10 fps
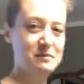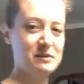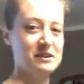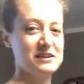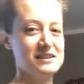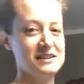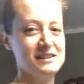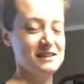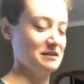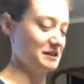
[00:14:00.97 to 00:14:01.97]
diapers and
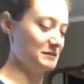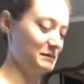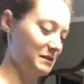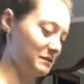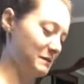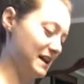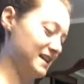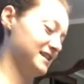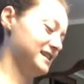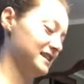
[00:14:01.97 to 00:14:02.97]
sewing baby
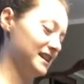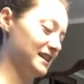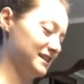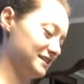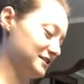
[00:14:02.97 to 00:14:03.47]
pants, and then it